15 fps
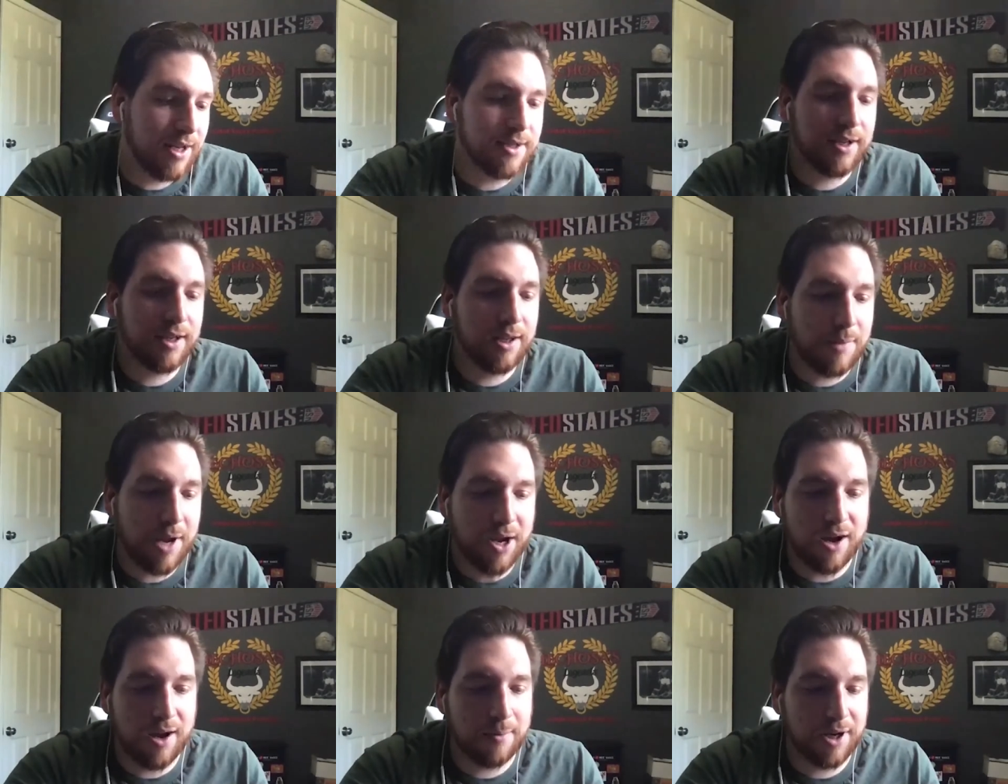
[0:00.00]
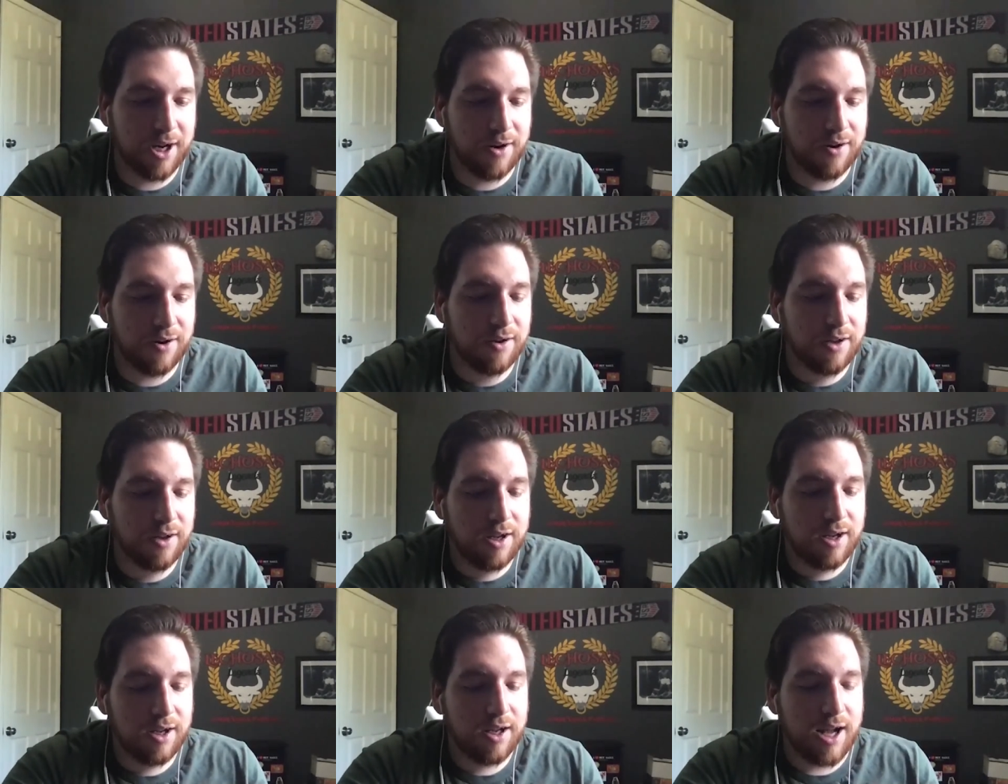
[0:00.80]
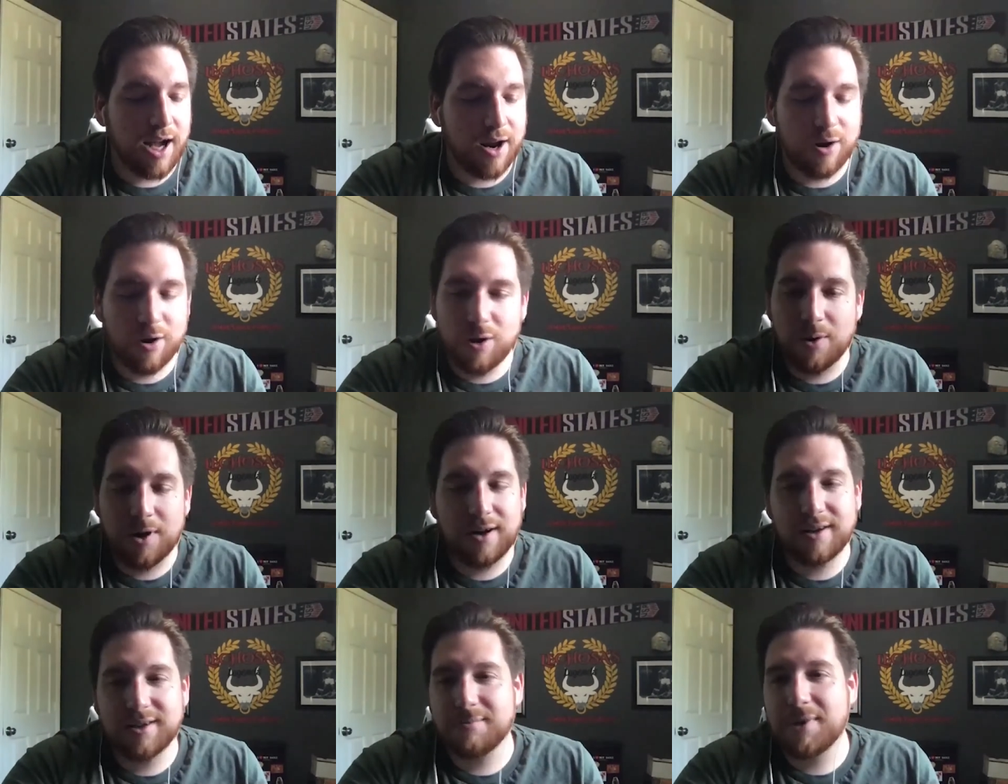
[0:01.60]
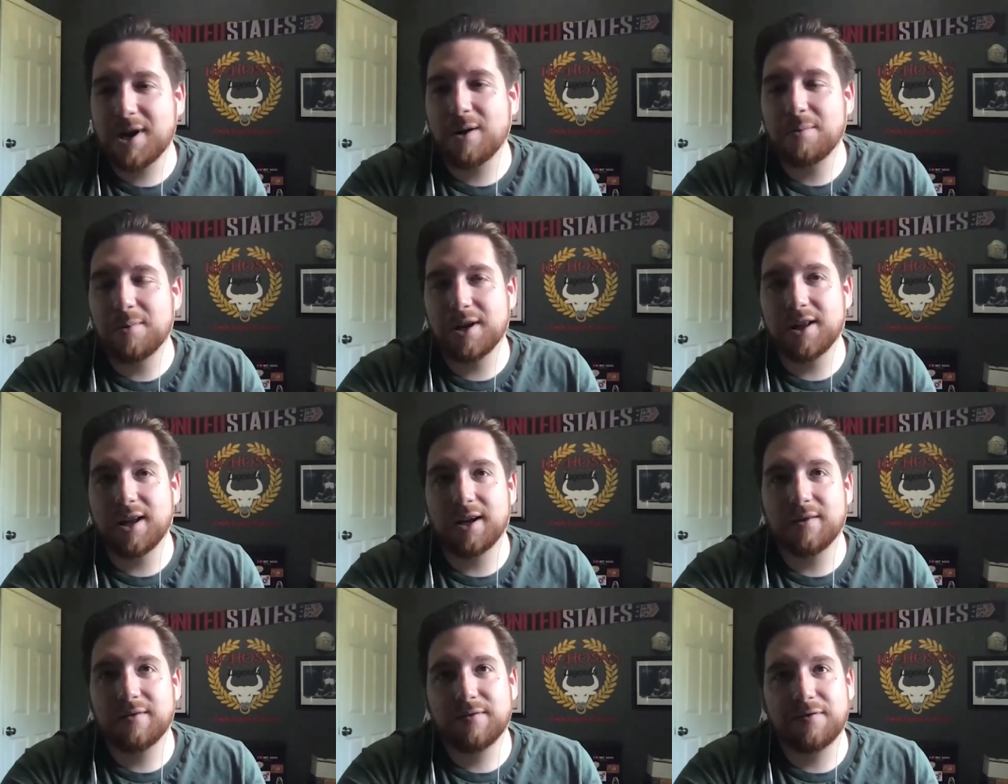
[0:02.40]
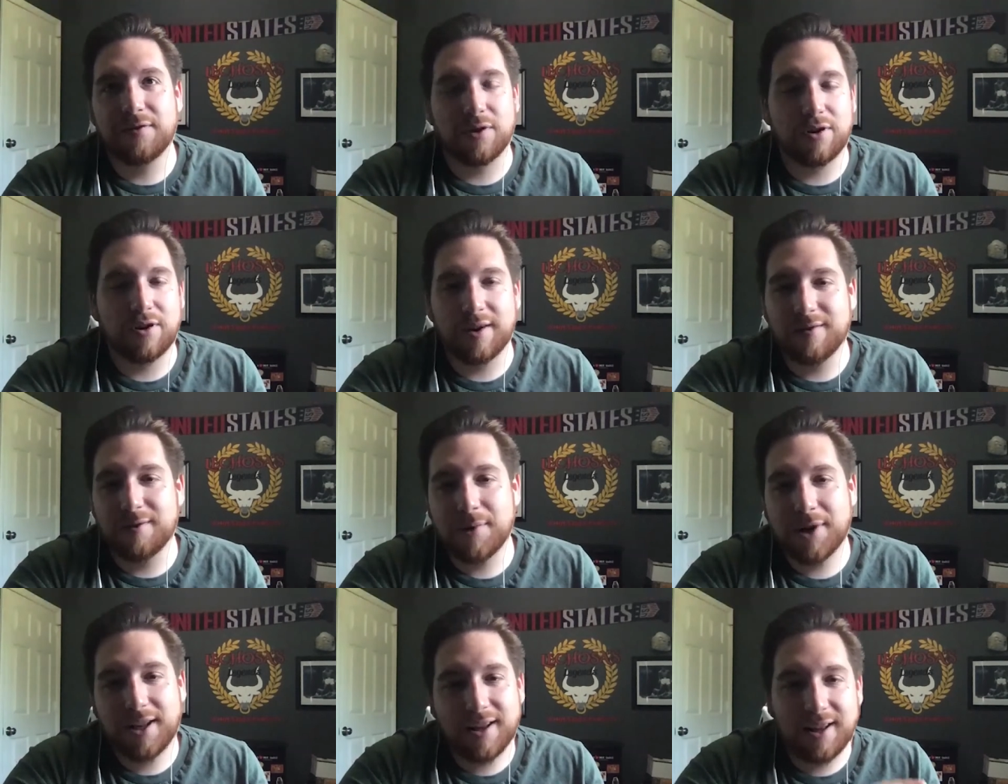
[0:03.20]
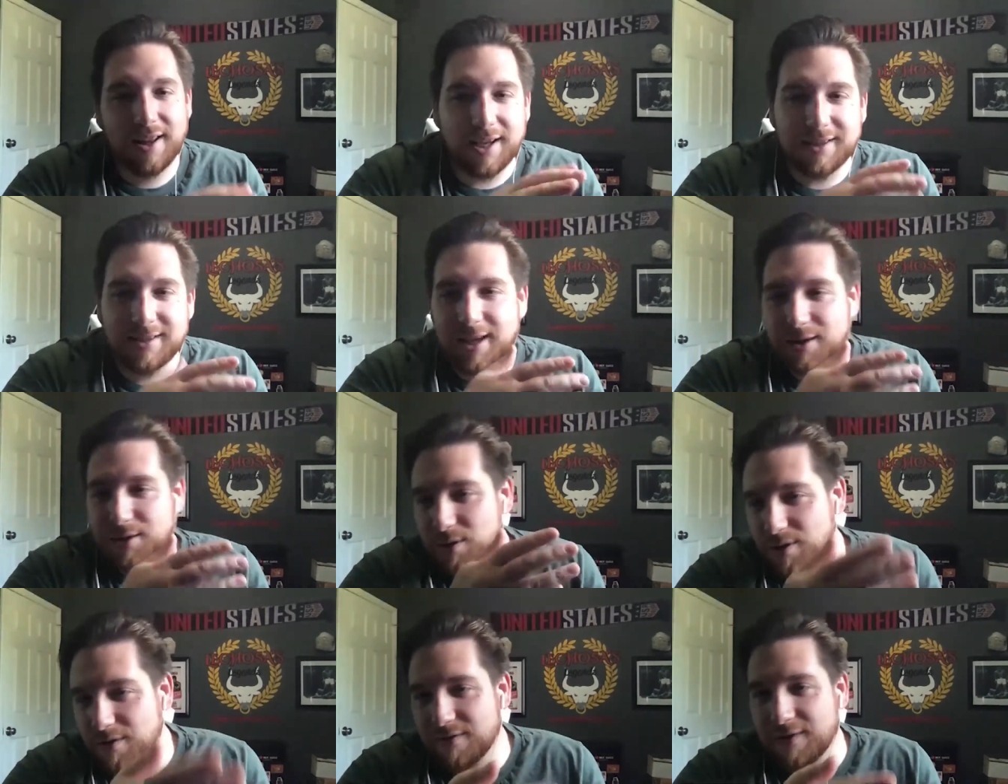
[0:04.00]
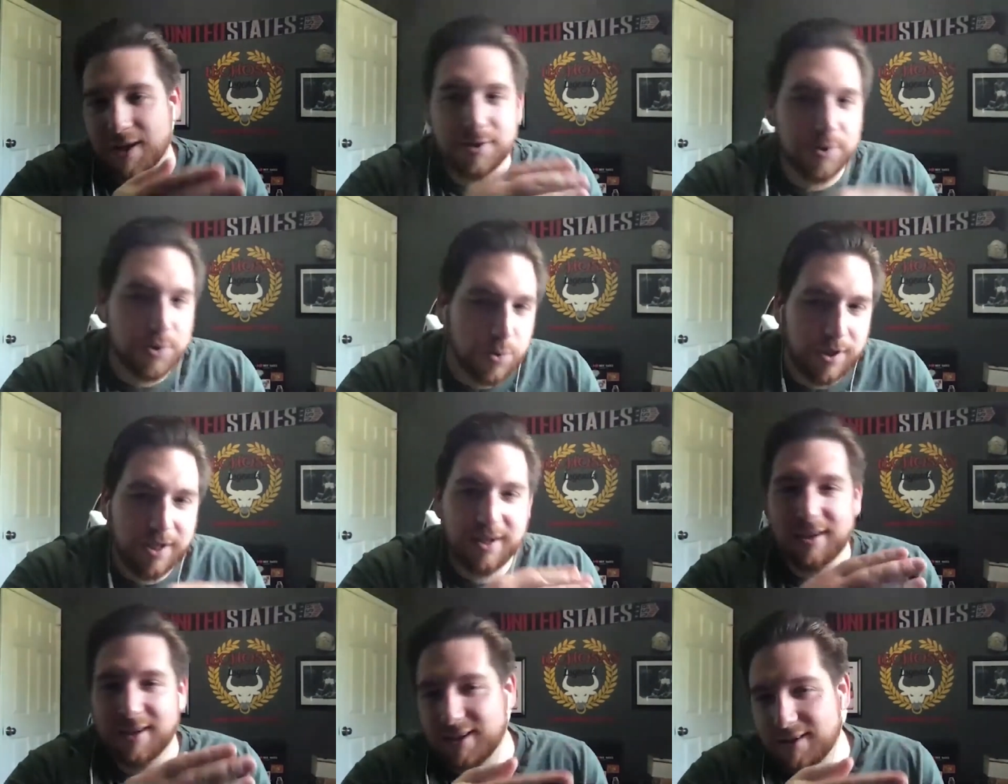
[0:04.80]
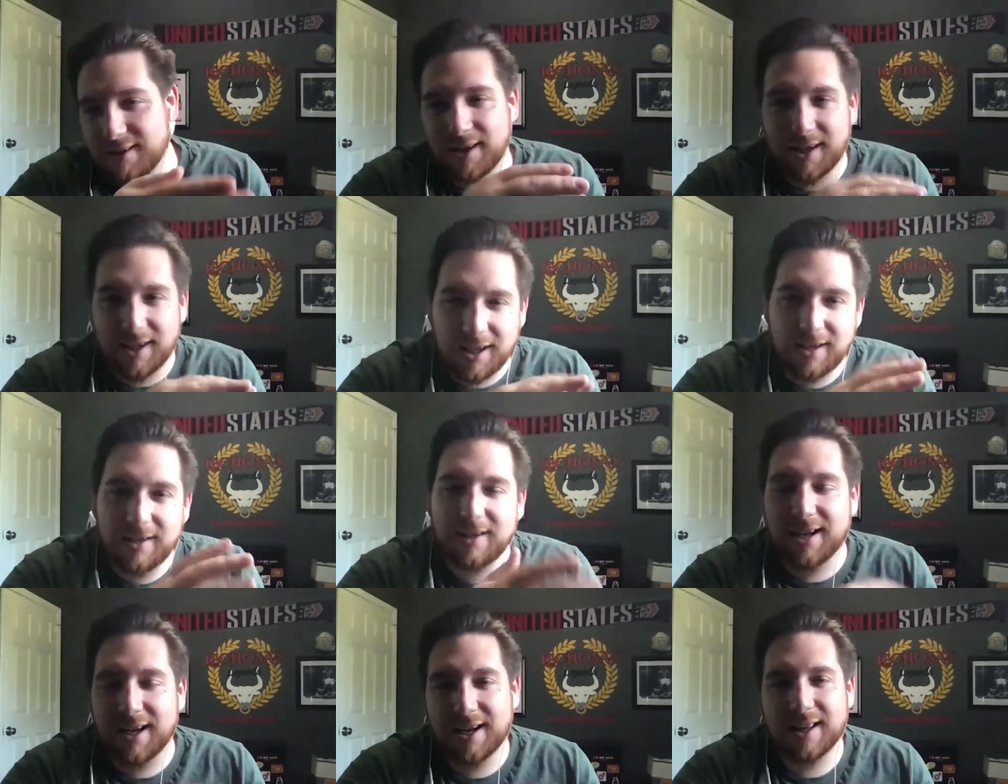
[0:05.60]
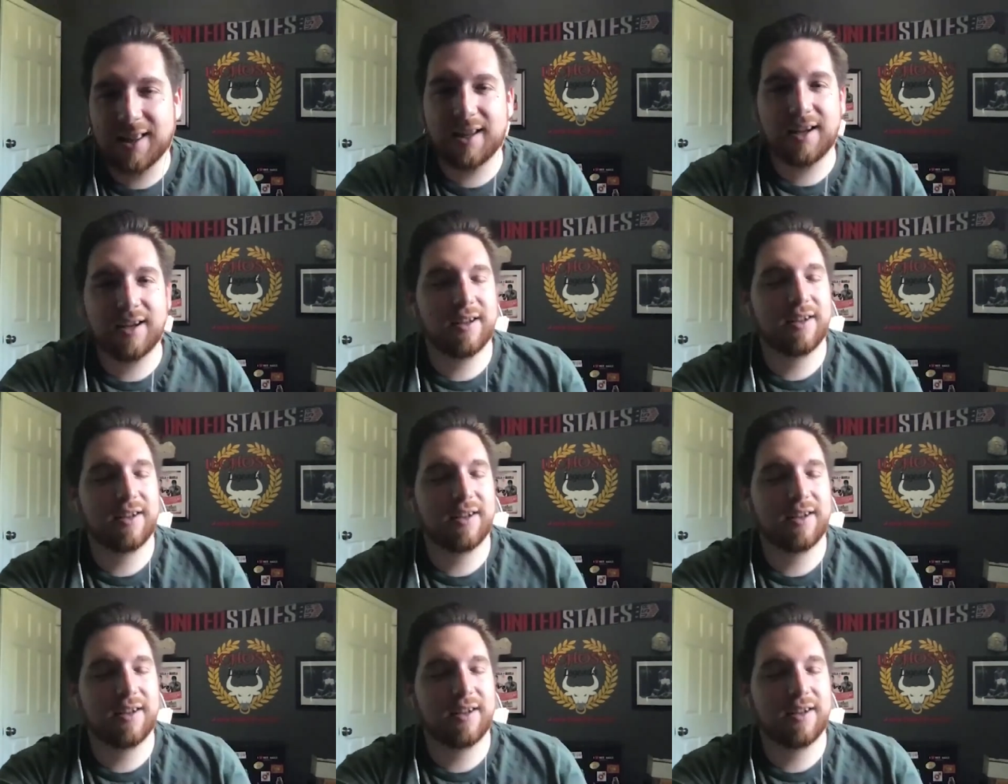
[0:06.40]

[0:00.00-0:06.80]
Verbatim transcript: and the mango habanero, I don't know what it is about, but like for everybody that likes that sort of like sweet heat kind of thing, right